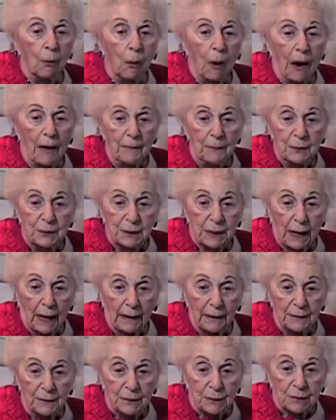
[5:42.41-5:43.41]

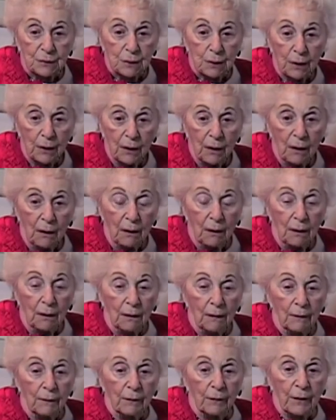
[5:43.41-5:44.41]
websites
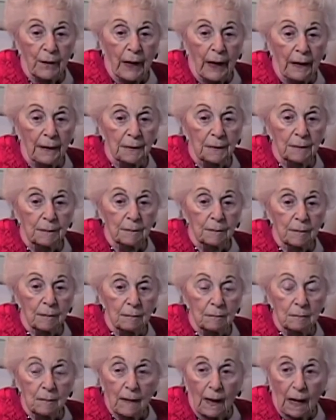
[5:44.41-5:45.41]
that
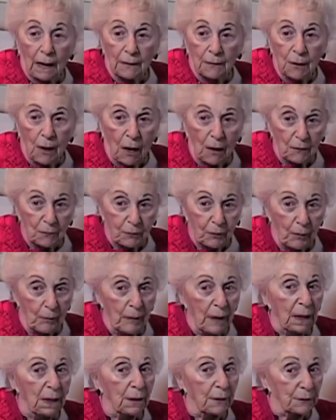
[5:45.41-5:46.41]
are not
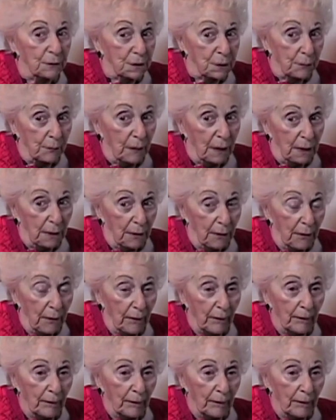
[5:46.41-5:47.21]
familiar to me.